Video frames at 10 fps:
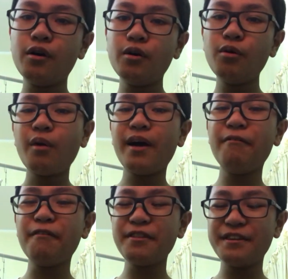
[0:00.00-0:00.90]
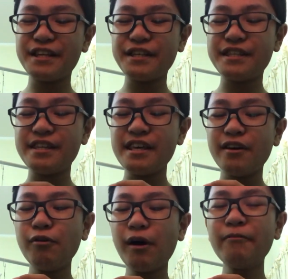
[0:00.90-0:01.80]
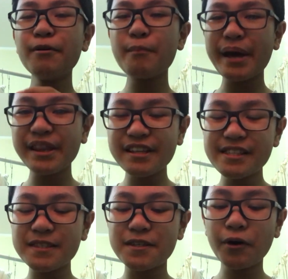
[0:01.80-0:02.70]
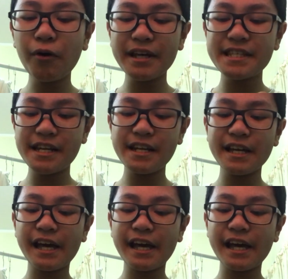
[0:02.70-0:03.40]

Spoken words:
Whoever made this toy didn't